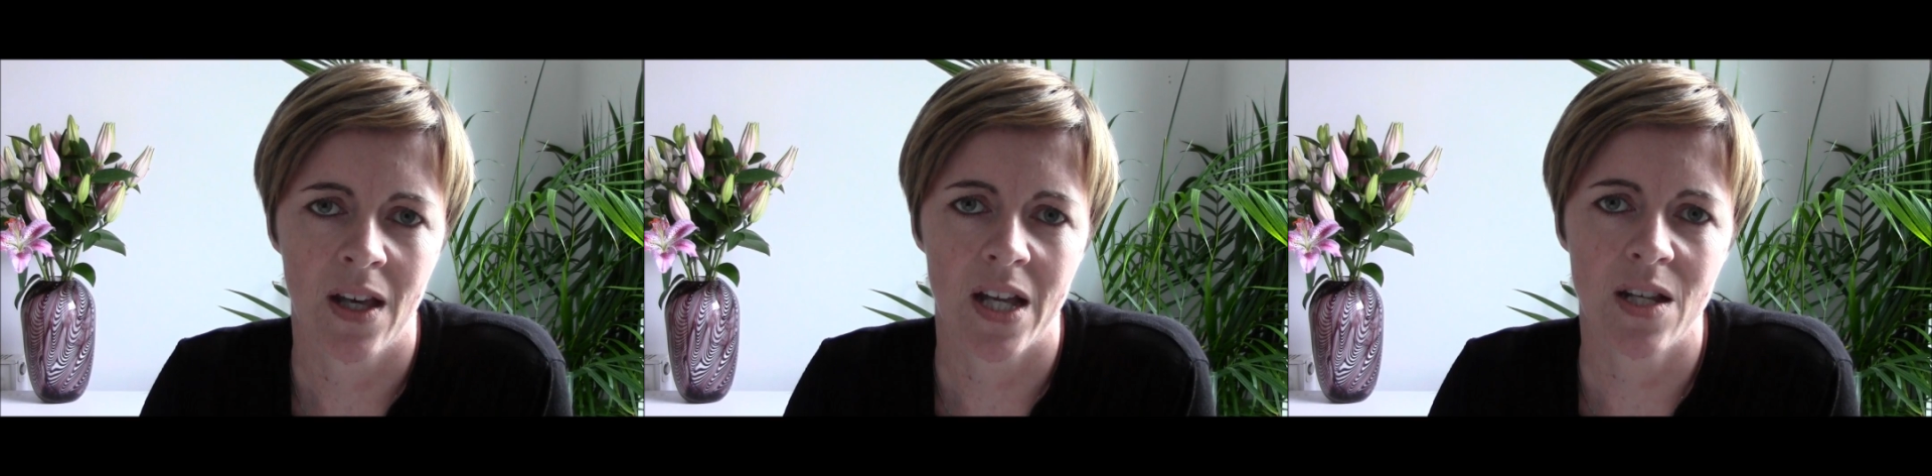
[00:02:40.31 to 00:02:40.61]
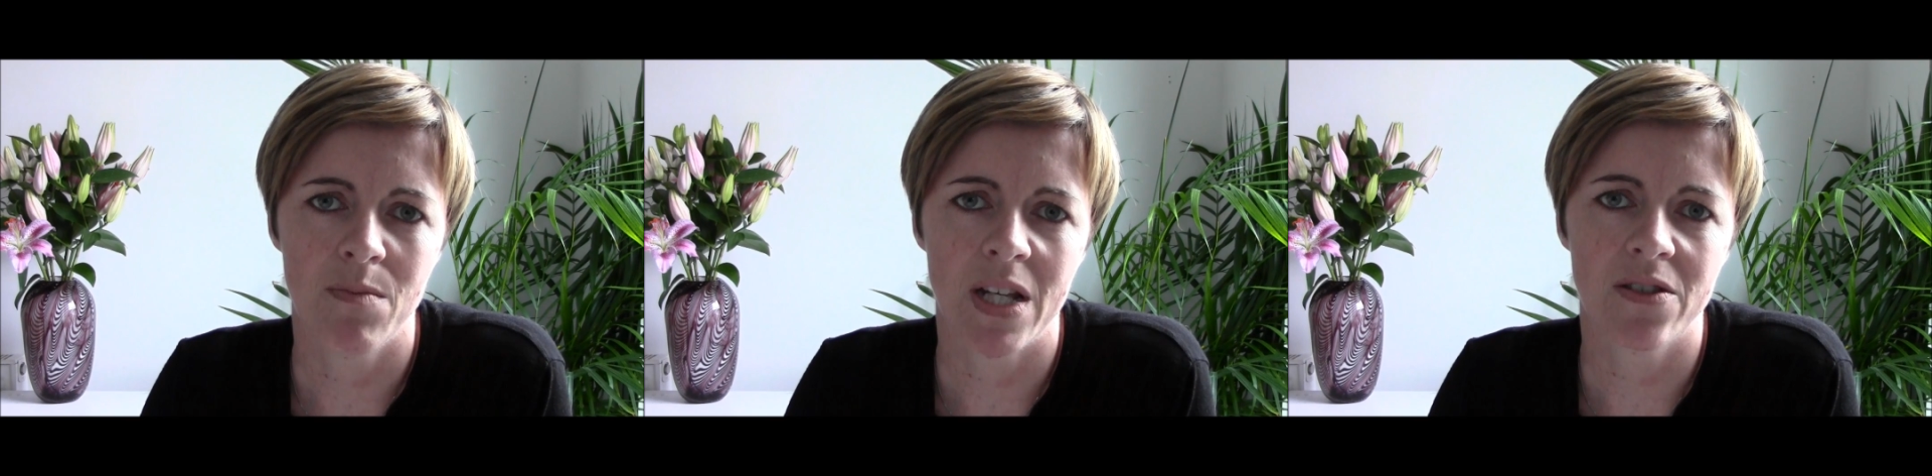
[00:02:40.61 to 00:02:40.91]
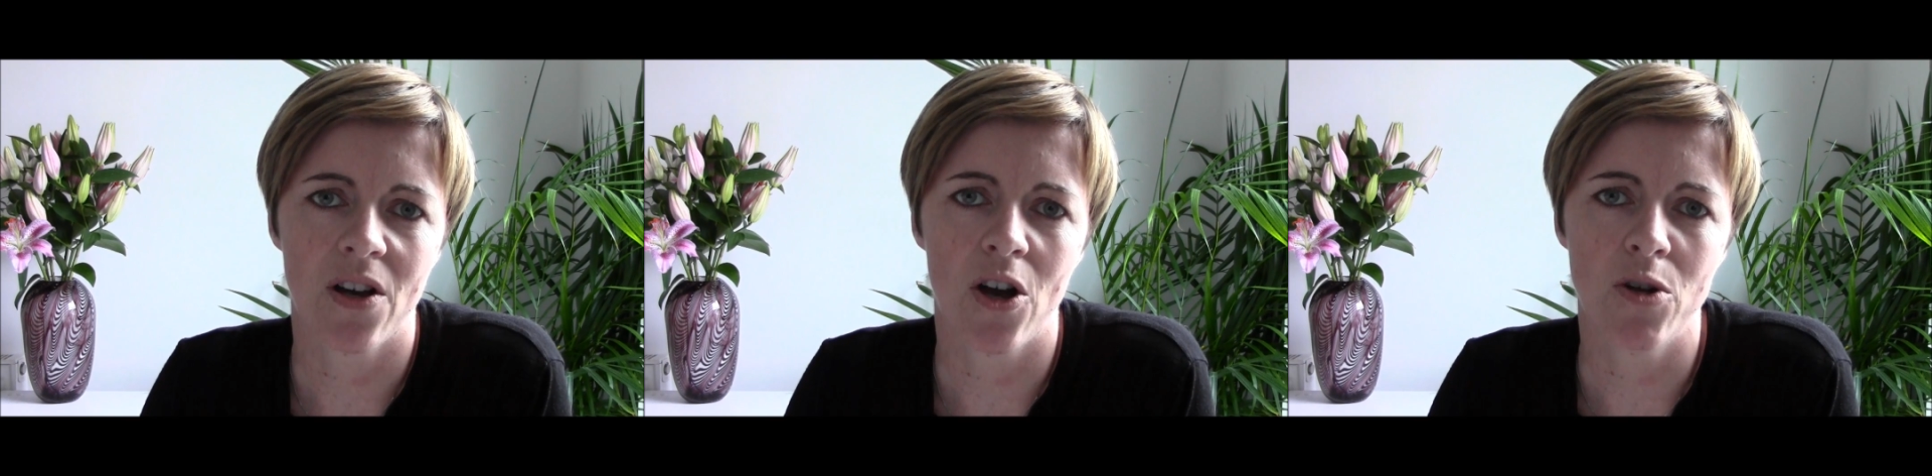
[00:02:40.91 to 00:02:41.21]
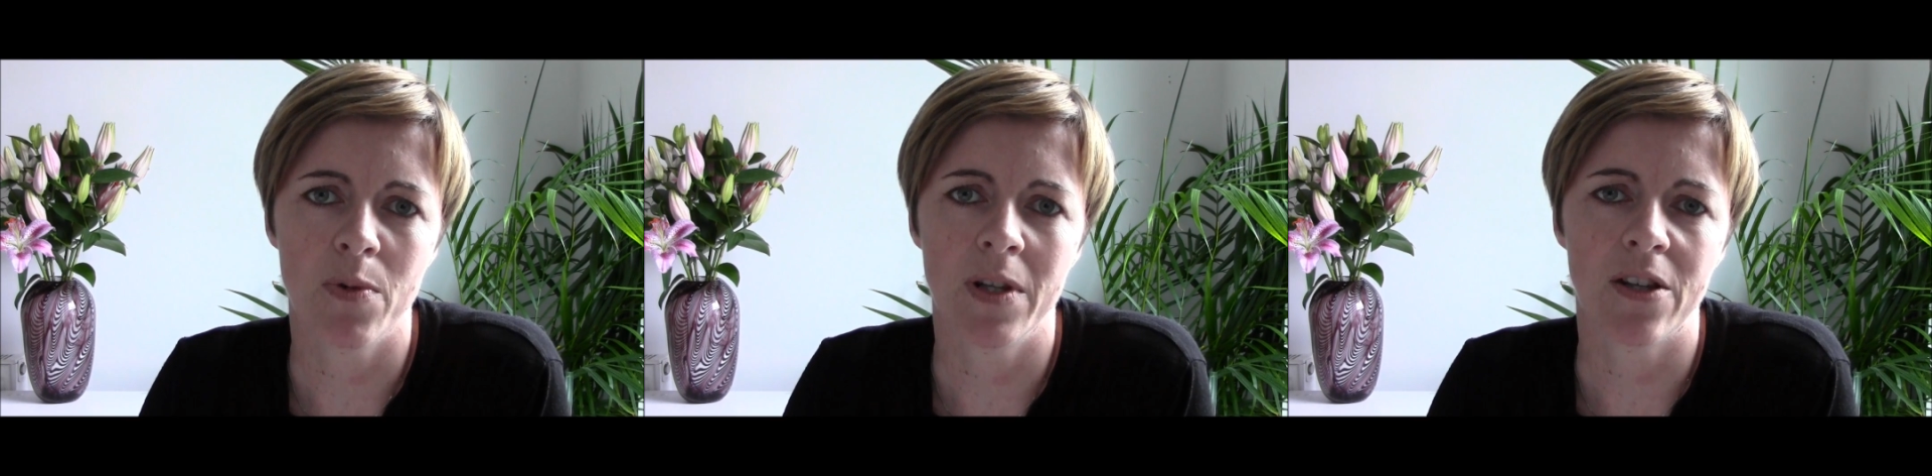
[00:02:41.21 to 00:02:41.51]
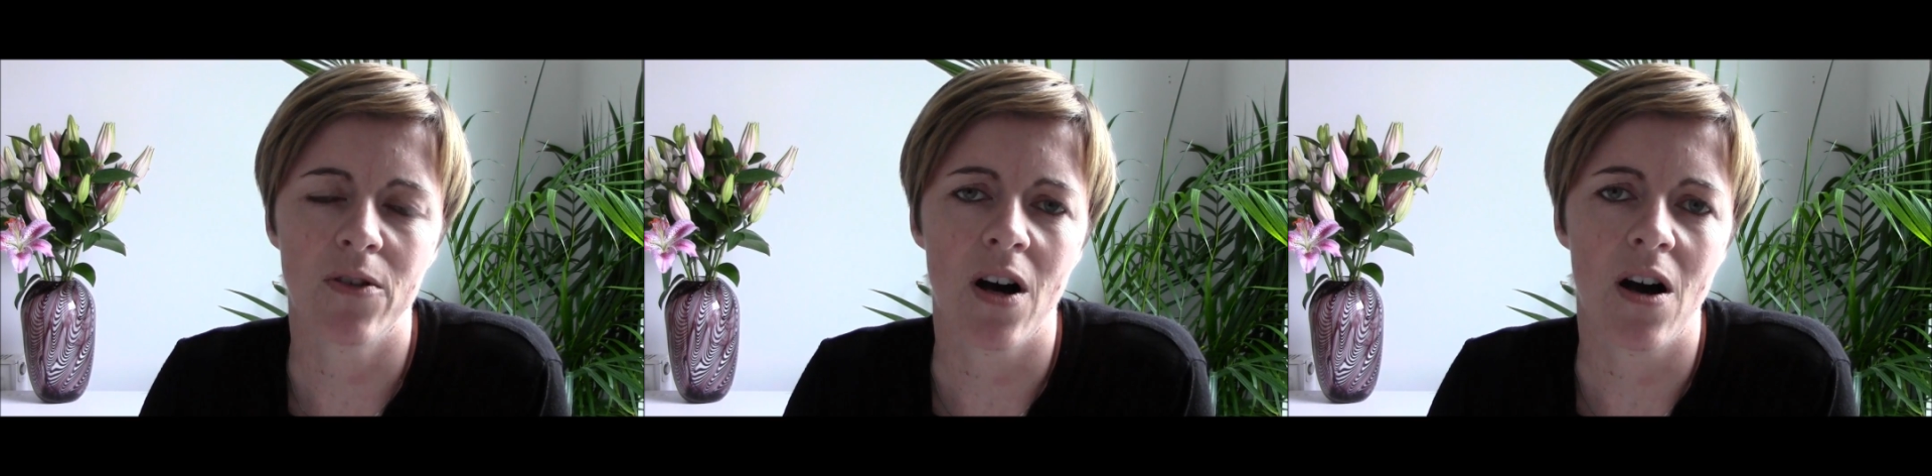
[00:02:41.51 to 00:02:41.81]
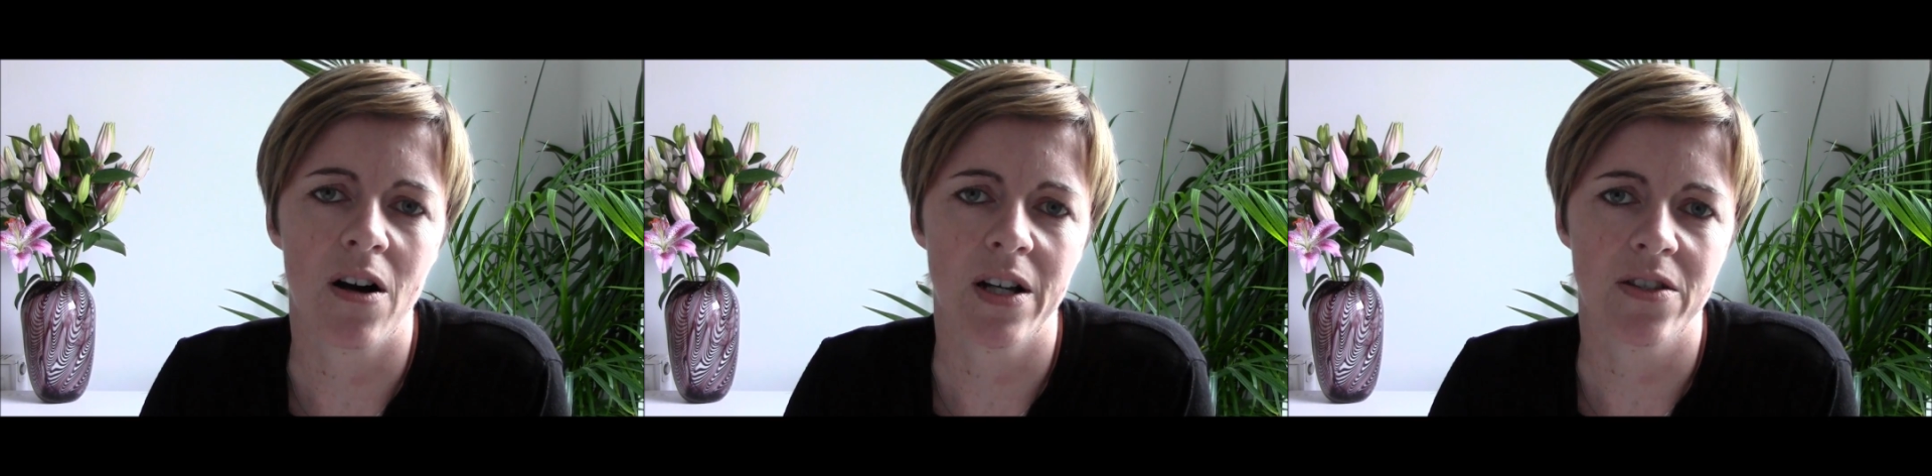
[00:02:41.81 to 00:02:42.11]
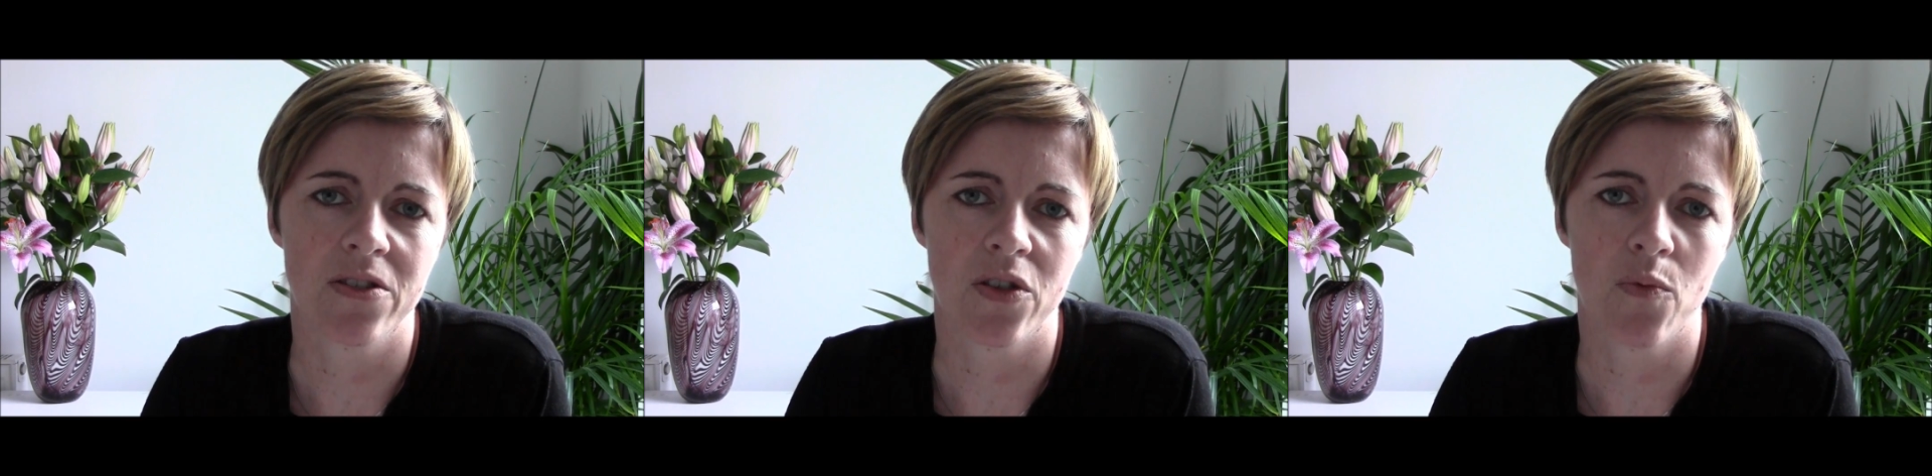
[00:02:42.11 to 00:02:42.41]
And it means opening your
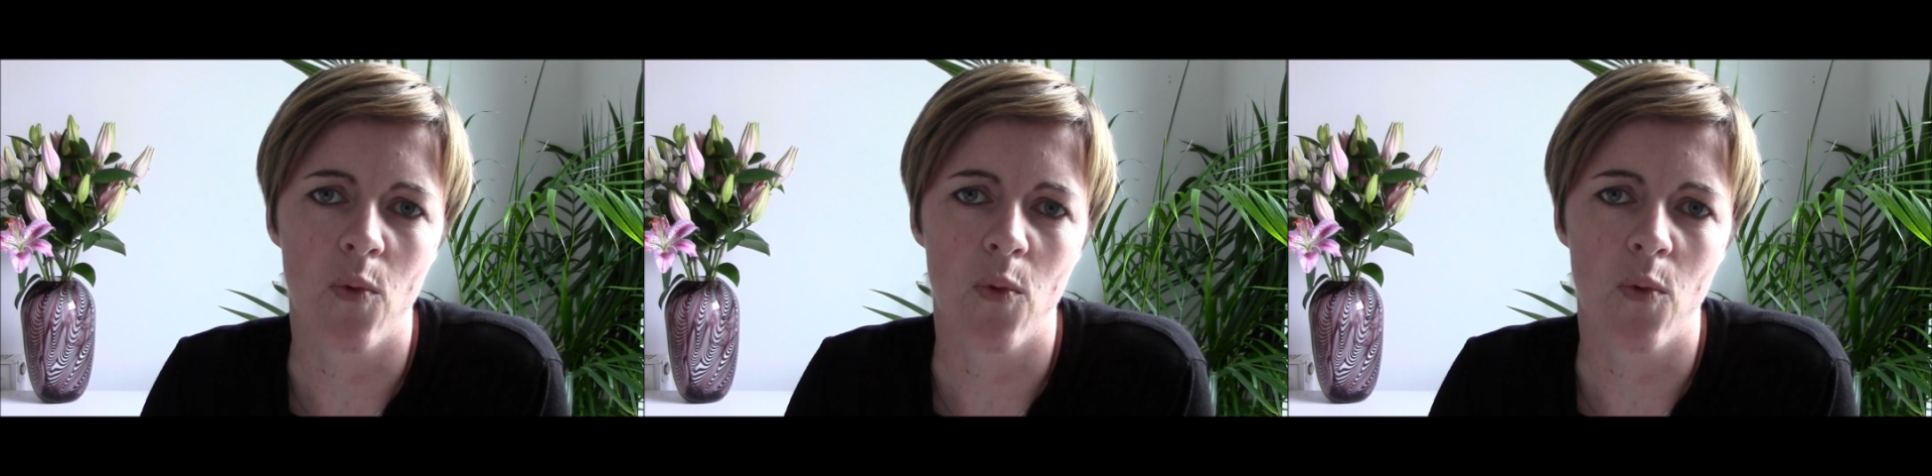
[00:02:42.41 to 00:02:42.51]
eyes to the